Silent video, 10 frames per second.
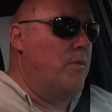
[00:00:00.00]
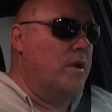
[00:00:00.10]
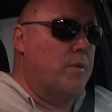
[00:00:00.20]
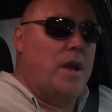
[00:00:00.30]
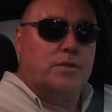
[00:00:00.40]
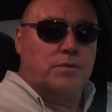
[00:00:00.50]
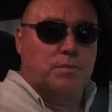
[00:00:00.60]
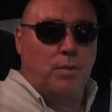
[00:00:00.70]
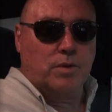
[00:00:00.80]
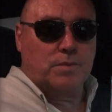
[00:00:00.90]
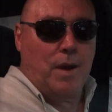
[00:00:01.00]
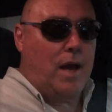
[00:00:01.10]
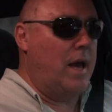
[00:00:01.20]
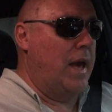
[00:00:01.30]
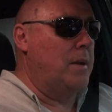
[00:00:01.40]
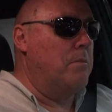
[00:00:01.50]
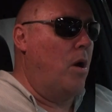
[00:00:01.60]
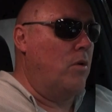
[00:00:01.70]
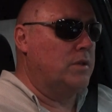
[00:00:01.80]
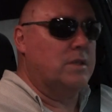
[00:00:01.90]
a recreational sports bar and a
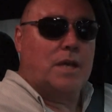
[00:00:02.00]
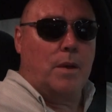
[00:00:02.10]
moulded